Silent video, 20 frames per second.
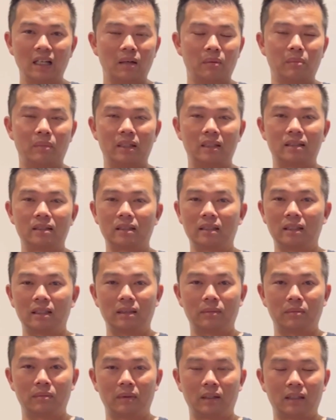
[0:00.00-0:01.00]
But
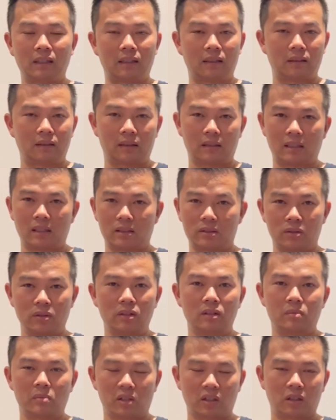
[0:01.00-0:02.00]
as soon
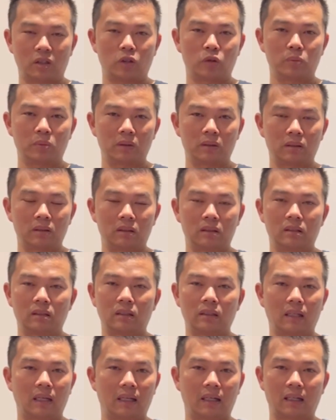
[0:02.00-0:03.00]
as the market opened,
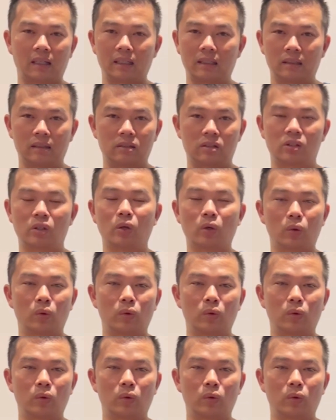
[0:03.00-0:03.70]
I clicked sold